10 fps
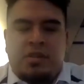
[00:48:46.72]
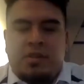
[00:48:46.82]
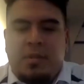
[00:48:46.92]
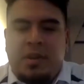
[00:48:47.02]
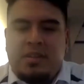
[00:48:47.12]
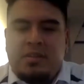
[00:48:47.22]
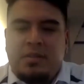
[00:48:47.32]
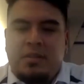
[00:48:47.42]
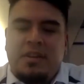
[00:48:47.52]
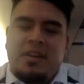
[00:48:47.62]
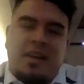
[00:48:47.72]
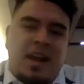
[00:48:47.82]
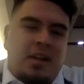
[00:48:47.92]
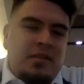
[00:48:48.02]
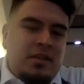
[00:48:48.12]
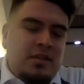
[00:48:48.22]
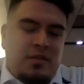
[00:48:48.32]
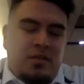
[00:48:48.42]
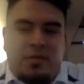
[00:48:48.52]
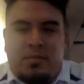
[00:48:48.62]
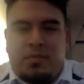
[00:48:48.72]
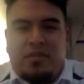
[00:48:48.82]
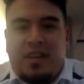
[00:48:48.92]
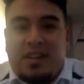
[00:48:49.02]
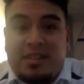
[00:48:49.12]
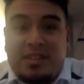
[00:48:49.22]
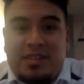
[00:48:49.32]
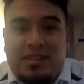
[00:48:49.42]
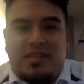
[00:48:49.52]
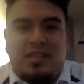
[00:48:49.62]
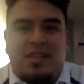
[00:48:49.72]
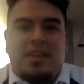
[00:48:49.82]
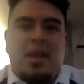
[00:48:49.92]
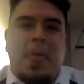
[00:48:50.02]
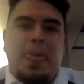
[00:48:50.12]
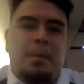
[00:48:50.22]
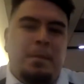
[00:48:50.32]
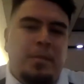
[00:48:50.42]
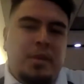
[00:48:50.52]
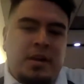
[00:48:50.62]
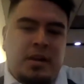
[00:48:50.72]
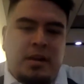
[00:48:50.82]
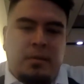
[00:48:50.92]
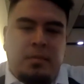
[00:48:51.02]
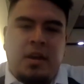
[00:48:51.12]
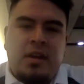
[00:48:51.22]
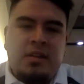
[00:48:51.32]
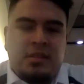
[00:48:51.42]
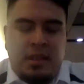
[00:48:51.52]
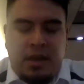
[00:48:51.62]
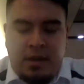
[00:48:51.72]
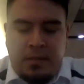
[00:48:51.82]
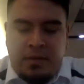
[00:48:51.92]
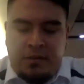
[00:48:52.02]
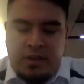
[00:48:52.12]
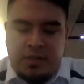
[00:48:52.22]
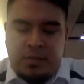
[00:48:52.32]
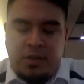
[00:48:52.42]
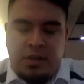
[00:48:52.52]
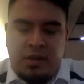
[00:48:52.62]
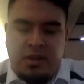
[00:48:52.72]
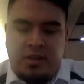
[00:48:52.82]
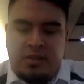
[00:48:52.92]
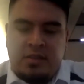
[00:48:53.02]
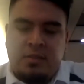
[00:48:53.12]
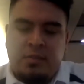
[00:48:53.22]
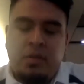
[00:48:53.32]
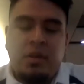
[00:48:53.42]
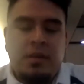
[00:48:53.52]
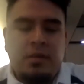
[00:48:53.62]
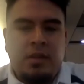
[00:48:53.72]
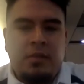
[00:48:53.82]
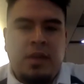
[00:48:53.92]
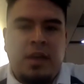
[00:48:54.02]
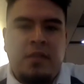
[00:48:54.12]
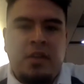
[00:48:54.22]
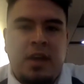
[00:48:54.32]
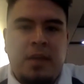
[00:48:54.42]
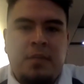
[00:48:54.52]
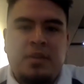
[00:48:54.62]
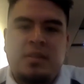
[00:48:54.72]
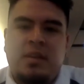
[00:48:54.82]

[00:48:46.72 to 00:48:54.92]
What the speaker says: of my tutoring now comes from professors, but prior to that, my freshman year, there's a program that we have on campus